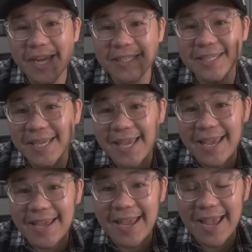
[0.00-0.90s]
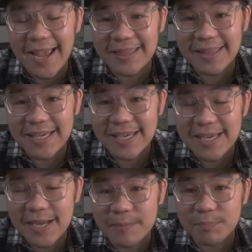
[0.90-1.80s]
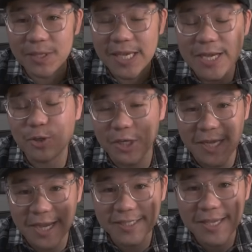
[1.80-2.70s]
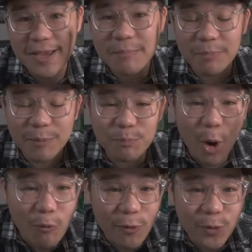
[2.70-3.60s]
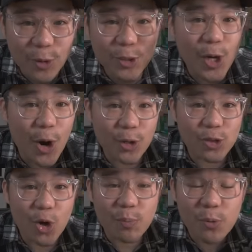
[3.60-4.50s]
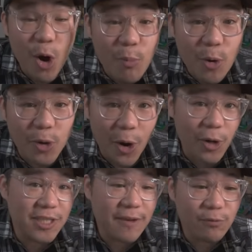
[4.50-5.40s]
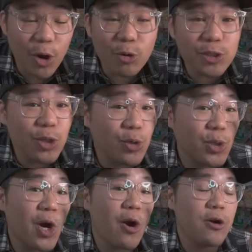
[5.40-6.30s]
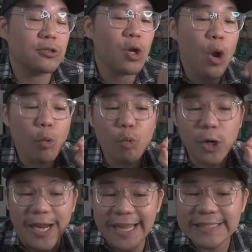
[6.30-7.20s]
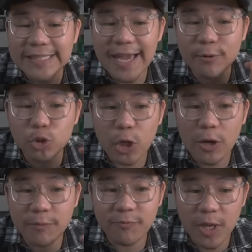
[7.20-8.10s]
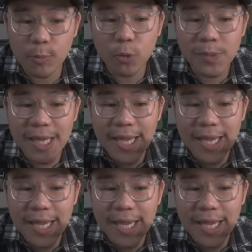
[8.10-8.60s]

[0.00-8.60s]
EX and the Kingdra EX, but both of those cards are promo cards. If those two cards were inside of Shrouded Fable,